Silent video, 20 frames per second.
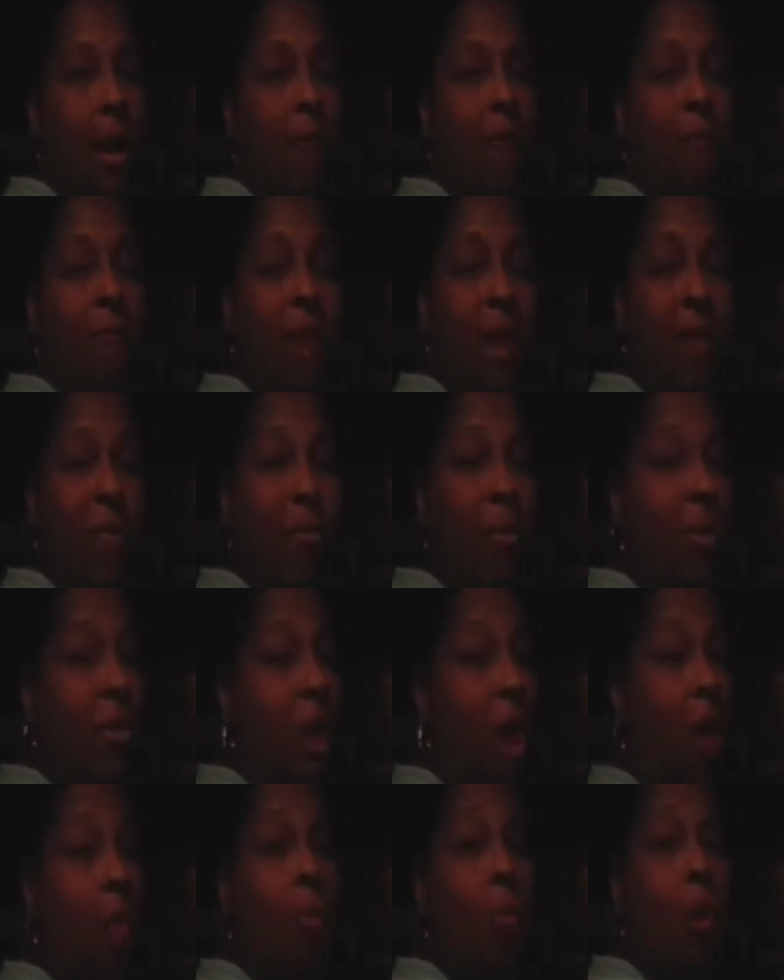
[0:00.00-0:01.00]
Faith
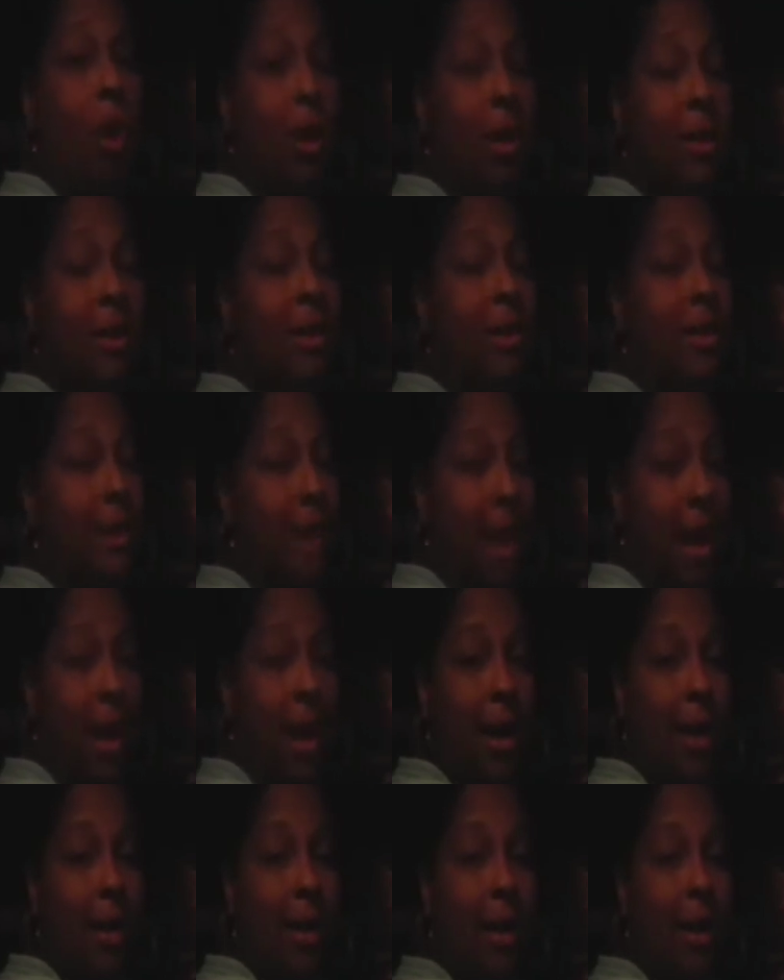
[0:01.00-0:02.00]
without works is
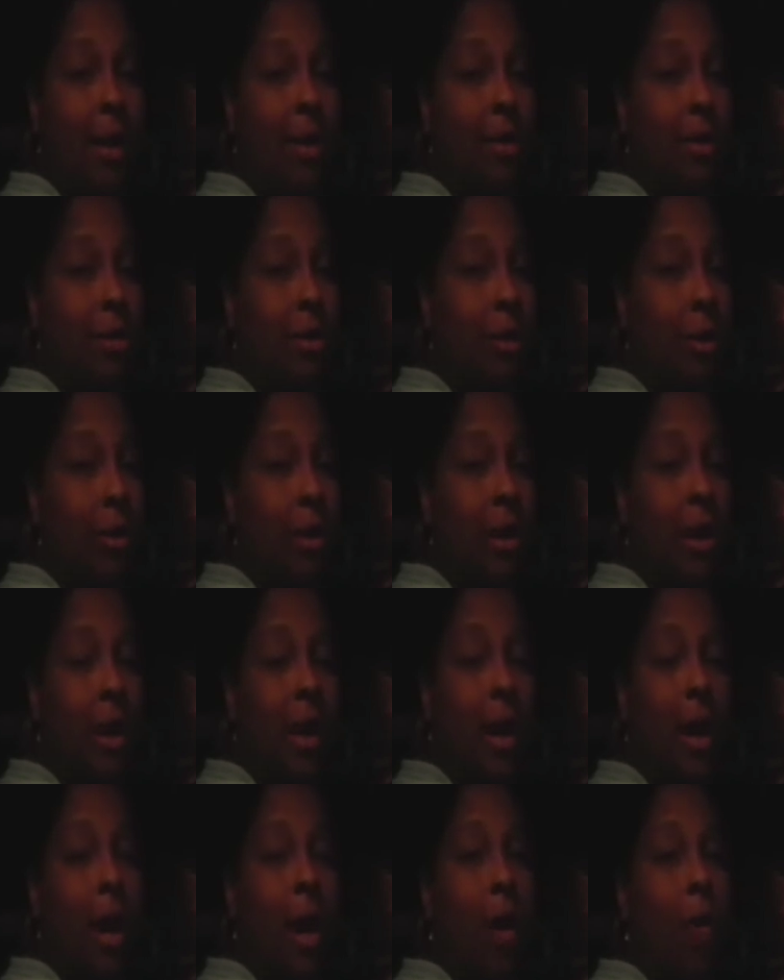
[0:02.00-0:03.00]
dead. And certainly
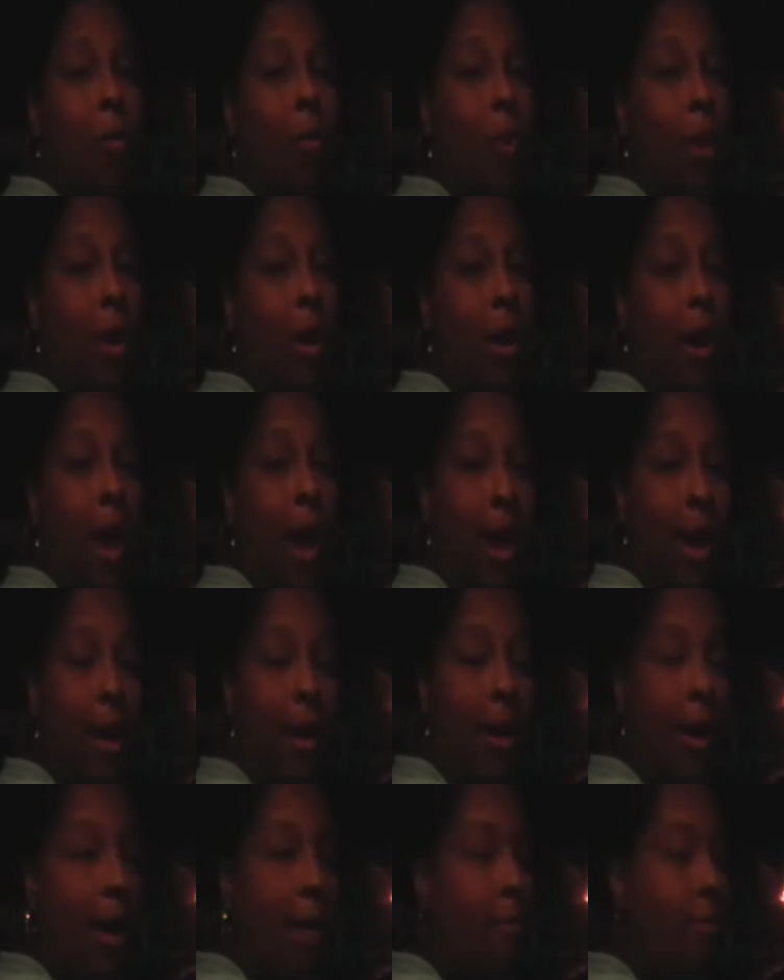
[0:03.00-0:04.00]
we're
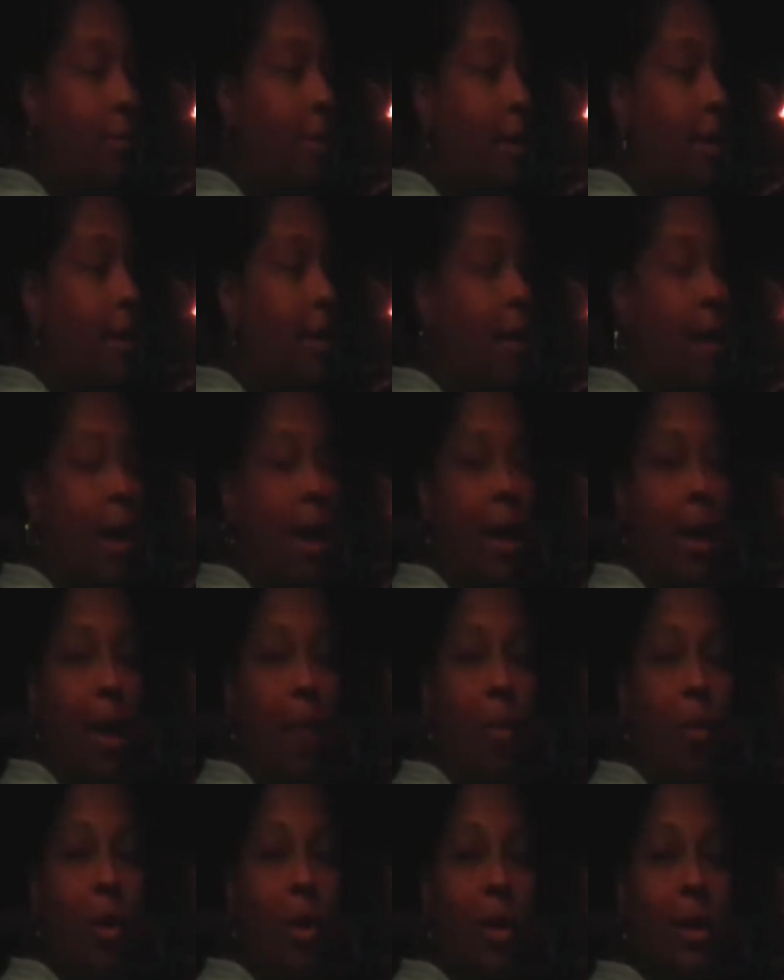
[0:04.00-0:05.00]
headed out there, and
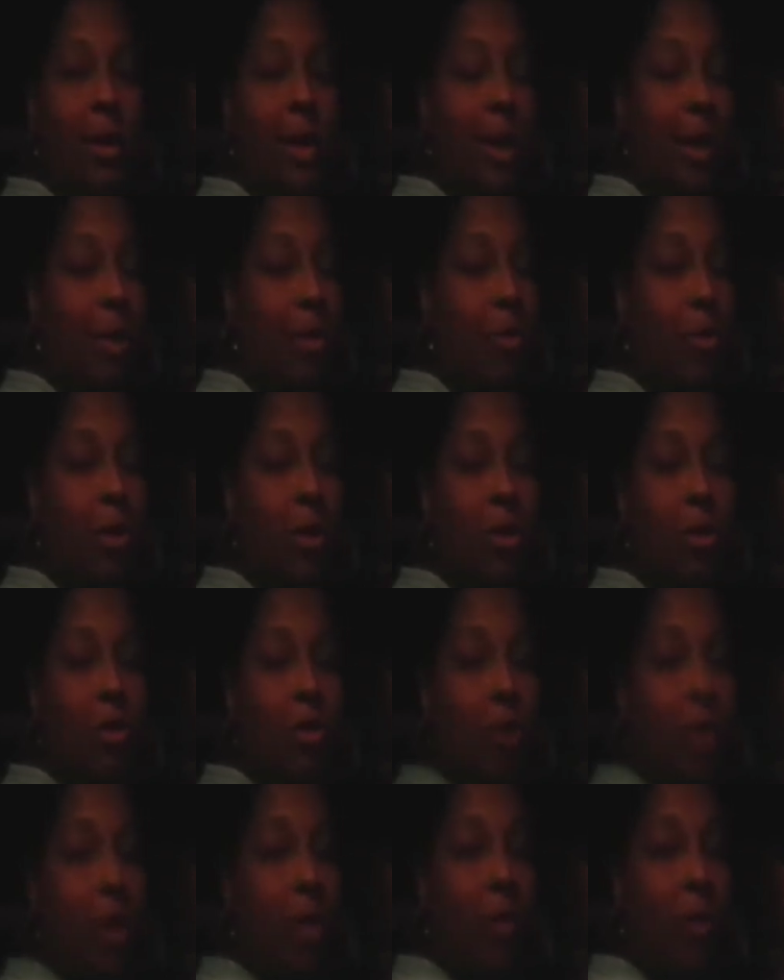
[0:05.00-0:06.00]
I'm going to take you on this
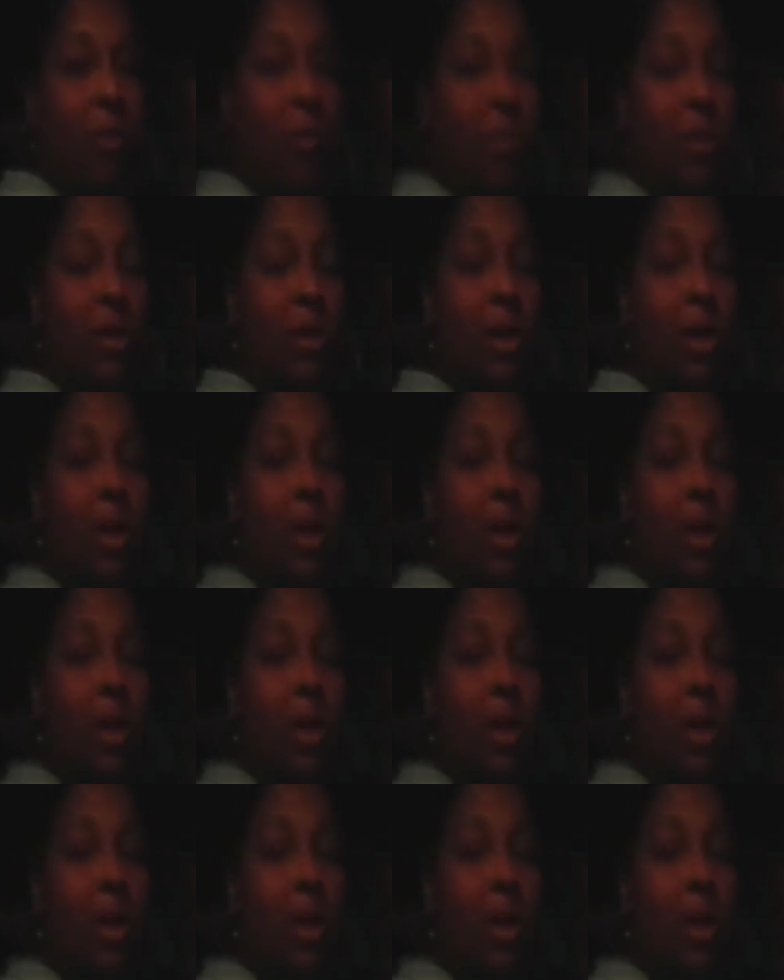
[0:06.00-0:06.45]
journey with us.